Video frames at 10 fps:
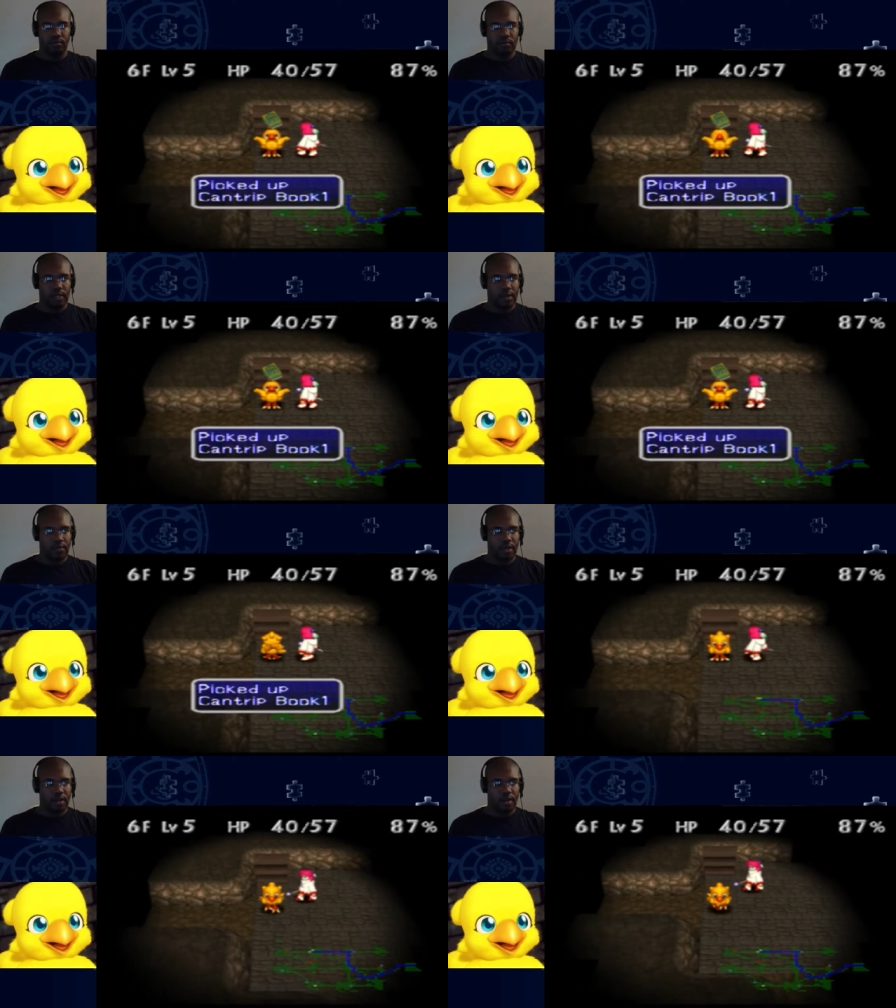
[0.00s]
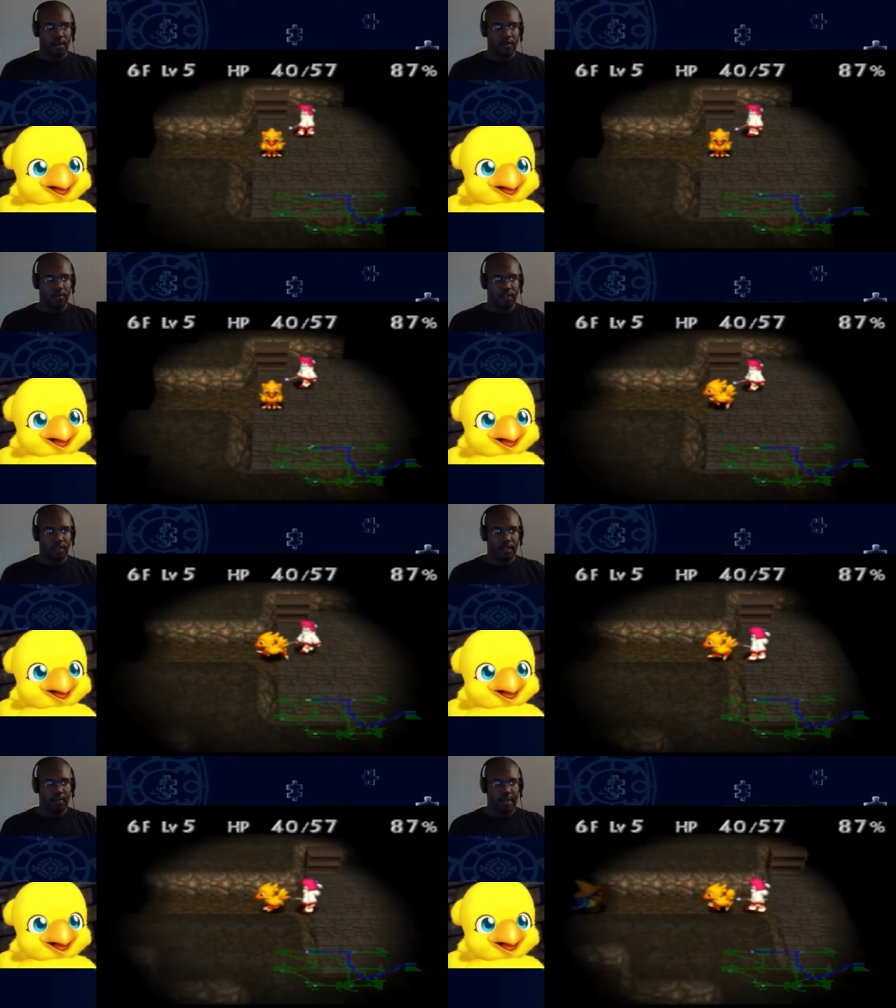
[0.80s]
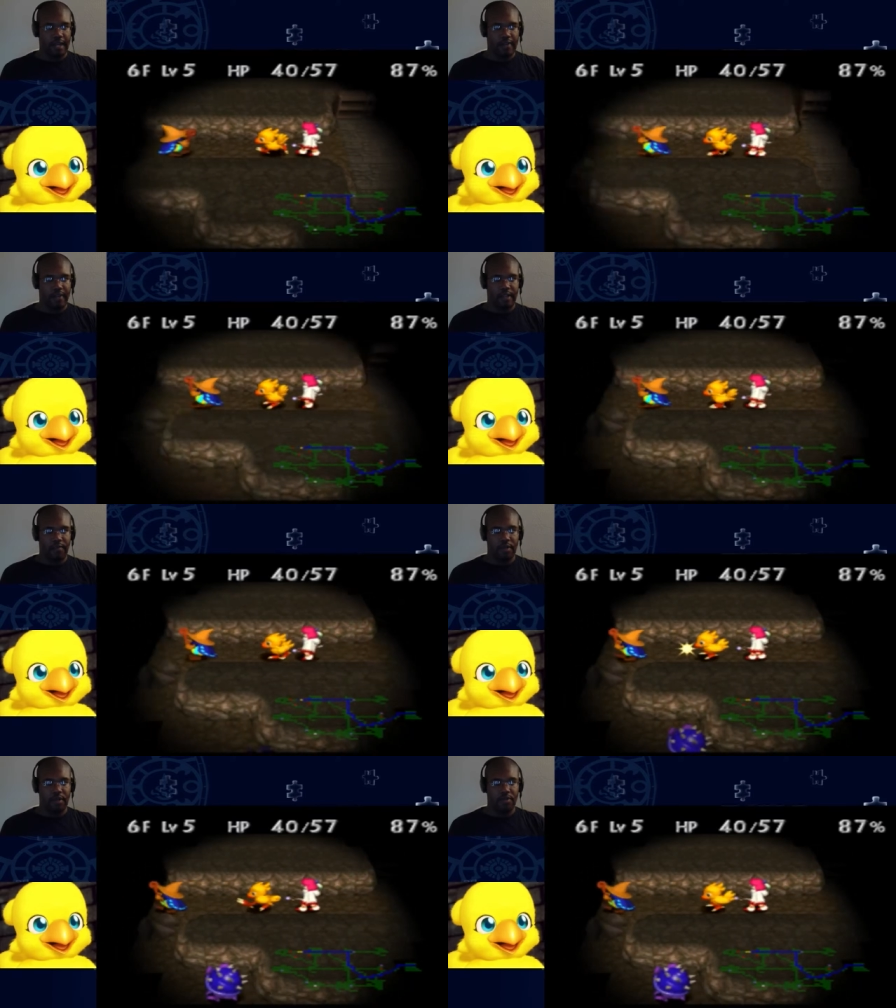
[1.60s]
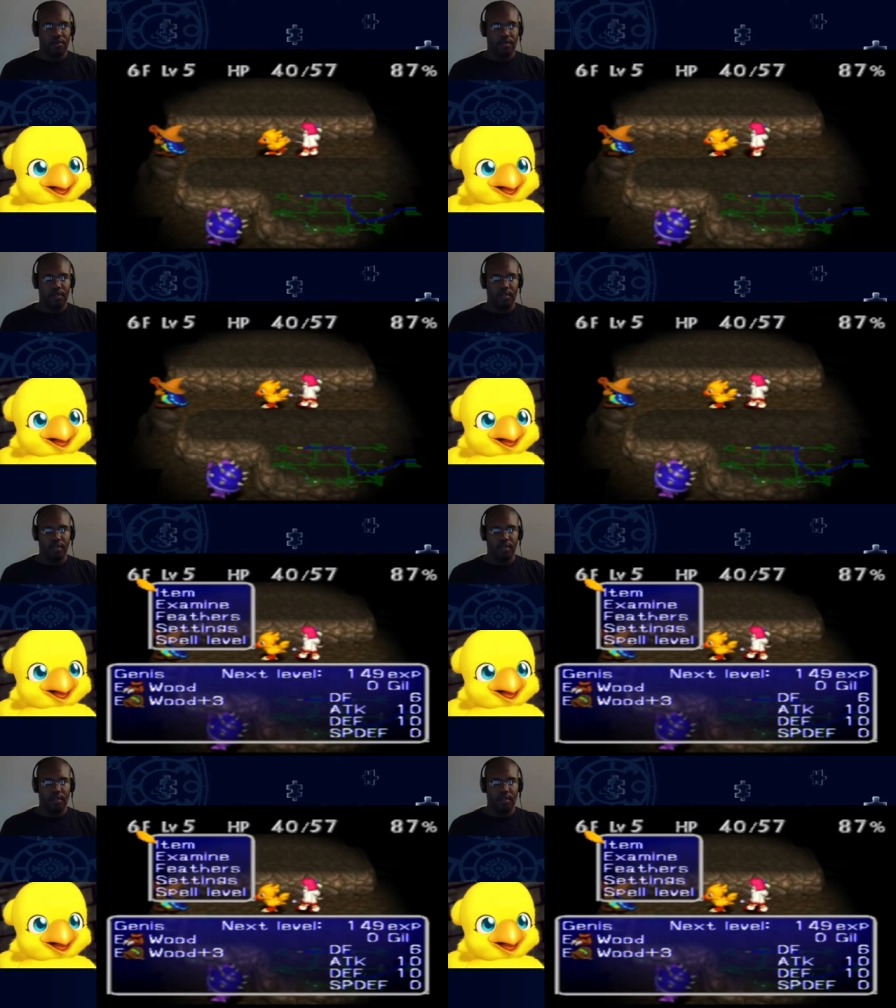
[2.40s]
Wow, we are just getting back everything we used.